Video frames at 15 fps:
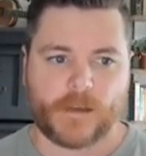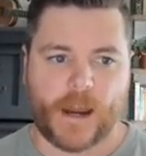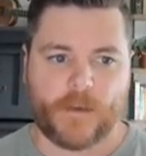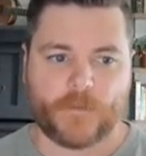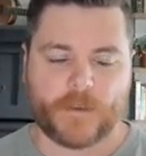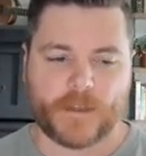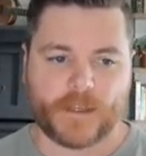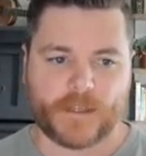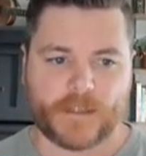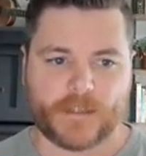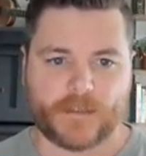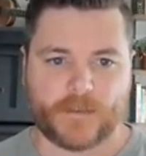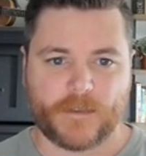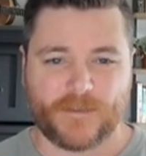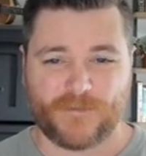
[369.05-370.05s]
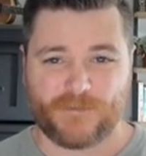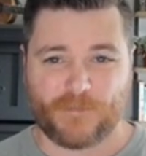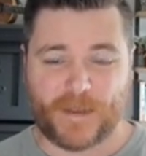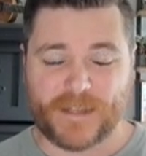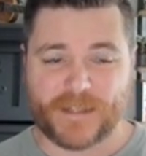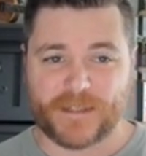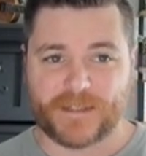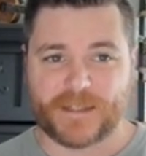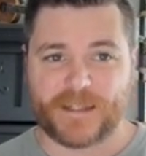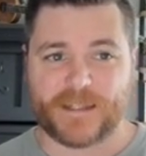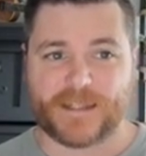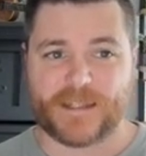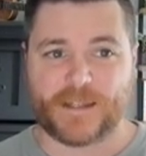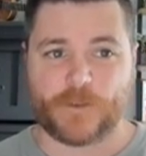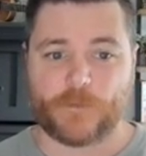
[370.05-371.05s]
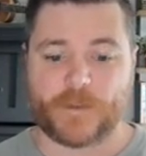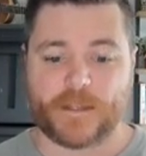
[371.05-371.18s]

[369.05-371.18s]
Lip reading: everything is basically needs to either